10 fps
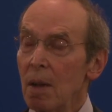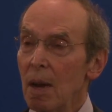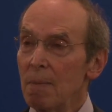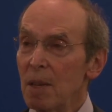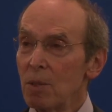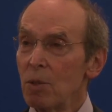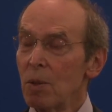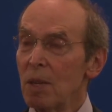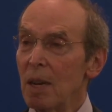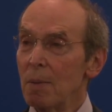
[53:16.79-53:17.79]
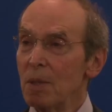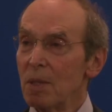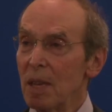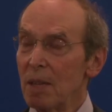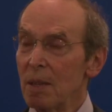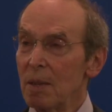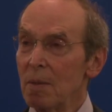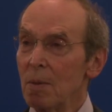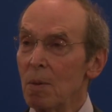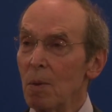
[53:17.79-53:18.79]
I'm not sure that I would say
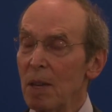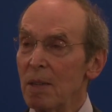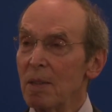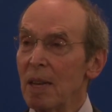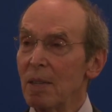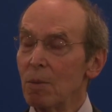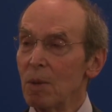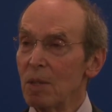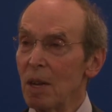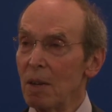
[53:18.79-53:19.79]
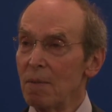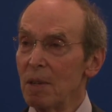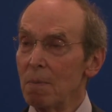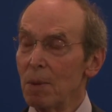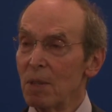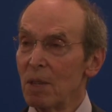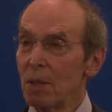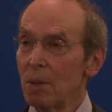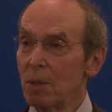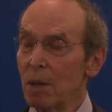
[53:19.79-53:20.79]
that the way that that is resolved in
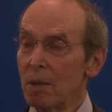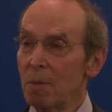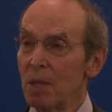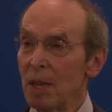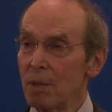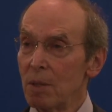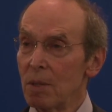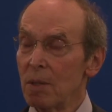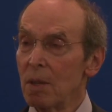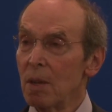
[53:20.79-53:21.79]
particular circumstances